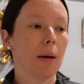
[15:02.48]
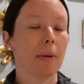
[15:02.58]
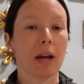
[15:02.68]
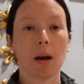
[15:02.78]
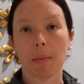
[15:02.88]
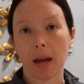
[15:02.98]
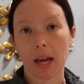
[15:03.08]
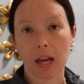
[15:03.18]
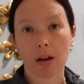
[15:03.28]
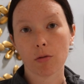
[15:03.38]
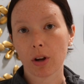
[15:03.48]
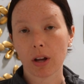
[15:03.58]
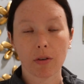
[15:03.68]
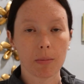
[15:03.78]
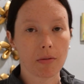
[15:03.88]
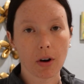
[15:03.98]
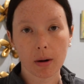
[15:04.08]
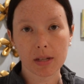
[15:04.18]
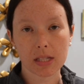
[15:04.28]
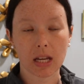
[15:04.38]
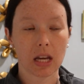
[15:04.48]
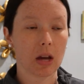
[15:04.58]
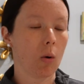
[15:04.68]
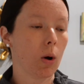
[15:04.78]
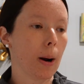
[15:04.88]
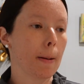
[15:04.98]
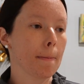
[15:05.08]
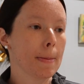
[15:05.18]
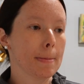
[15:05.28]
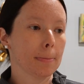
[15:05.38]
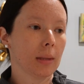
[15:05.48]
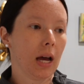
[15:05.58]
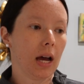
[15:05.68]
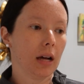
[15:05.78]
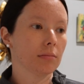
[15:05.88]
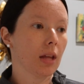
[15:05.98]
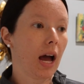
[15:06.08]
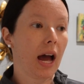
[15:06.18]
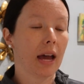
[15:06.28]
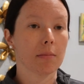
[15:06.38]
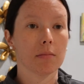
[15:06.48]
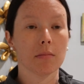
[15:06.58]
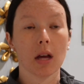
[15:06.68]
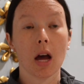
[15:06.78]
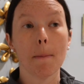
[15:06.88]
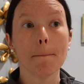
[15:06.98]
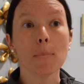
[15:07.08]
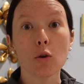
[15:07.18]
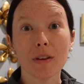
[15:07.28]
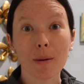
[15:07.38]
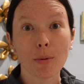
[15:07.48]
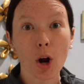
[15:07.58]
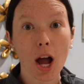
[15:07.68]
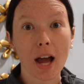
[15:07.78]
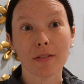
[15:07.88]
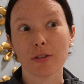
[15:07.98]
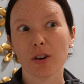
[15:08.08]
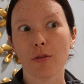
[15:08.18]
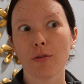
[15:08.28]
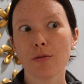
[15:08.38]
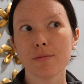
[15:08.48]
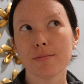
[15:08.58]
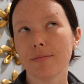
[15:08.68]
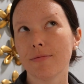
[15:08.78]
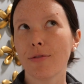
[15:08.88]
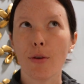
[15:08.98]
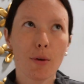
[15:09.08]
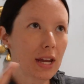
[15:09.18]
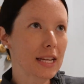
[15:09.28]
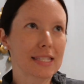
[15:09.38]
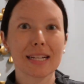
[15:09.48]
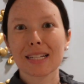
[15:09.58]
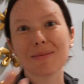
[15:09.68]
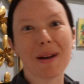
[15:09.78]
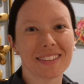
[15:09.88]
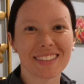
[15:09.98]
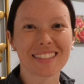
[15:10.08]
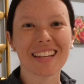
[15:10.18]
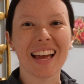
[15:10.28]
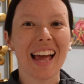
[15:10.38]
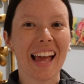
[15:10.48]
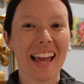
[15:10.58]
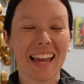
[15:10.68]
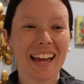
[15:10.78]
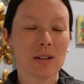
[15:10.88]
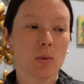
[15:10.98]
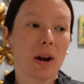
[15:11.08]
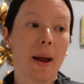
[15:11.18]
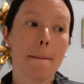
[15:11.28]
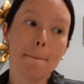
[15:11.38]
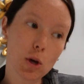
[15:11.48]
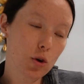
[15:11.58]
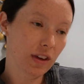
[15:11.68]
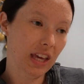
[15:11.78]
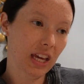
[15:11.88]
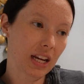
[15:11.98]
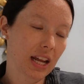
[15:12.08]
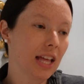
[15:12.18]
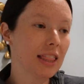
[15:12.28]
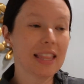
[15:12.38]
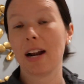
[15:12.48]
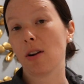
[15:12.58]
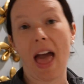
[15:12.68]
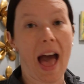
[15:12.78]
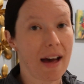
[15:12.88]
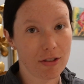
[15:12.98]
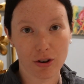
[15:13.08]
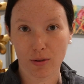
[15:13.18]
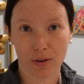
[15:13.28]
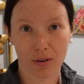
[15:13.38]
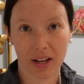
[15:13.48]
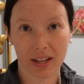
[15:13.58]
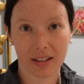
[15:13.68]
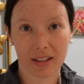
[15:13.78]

pick up my ring from the pharmacy. Or I'm moving abroad for 6 months, and where I'm moving, they don't have the Nuva ring,